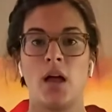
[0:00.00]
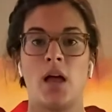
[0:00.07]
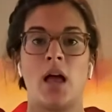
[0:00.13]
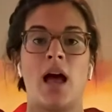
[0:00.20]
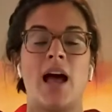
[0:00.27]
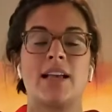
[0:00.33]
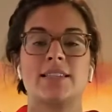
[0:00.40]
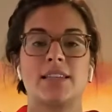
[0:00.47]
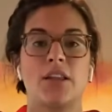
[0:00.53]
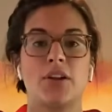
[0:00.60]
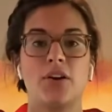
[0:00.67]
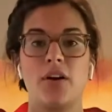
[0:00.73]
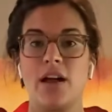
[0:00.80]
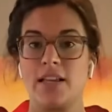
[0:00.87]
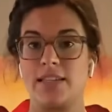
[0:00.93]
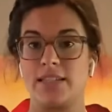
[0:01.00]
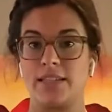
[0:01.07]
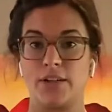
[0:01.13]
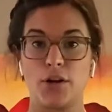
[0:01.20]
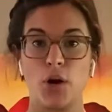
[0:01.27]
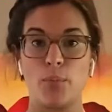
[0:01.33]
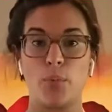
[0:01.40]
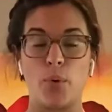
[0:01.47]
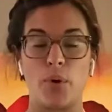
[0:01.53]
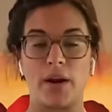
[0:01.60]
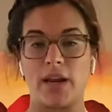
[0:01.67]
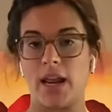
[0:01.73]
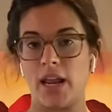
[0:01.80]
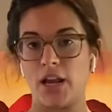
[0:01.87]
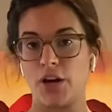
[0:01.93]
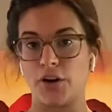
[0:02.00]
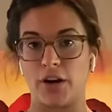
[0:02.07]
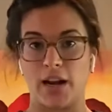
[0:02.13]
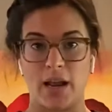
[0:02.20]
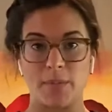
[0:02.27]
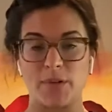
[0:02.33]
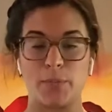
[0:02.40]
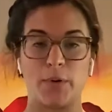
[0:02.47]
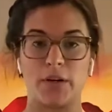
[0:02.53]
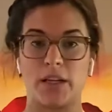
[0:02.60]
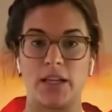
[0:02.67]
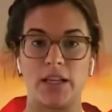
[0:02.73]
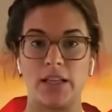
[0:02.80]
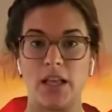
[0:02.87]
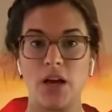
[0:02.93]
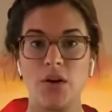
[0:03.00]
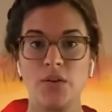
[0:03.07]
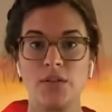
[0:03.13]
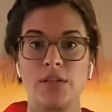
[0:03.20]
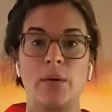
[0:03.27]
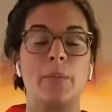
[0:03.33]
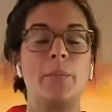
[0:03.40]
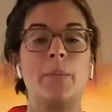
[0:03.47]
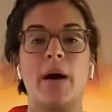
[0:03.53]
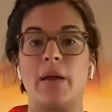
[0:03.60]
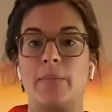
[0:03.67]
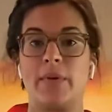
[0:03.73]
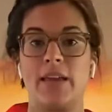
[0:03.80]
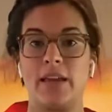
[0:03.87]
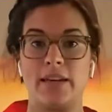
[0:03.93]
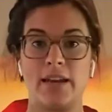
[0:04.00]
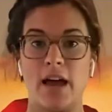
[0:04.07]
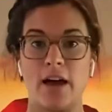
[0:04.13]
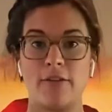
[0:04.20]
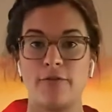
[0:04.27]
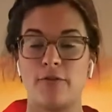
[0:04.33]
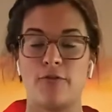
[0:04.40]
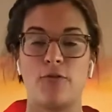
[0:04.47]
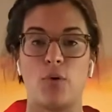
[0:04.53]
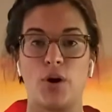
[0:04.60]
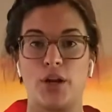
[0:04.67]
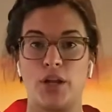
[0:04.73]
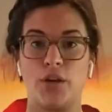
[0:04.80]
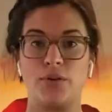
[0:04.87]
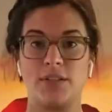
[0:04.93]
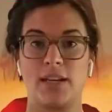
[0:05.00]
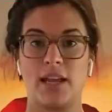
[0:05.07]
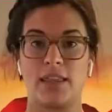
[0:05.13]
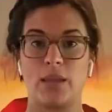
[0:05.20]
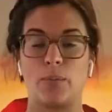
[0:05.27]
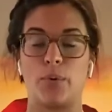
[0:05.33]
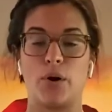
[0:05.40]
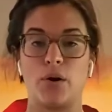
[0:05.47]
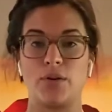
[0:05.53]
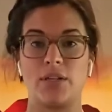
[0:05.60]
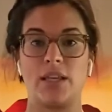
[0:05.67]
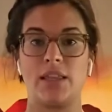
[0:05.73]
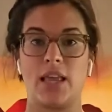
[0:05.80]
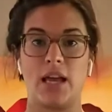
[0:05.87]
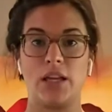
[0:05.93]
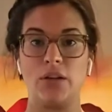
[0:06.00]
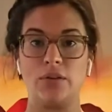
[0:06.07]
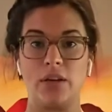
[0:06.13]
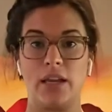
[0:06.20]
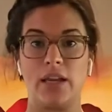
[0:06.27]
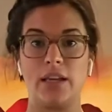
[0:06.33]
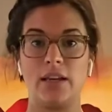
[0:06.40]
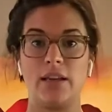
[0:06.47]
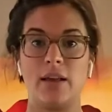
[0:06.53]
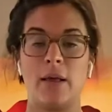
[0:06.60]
as little as 0.8 grams per kilos might be enough for you to get the protein that you need.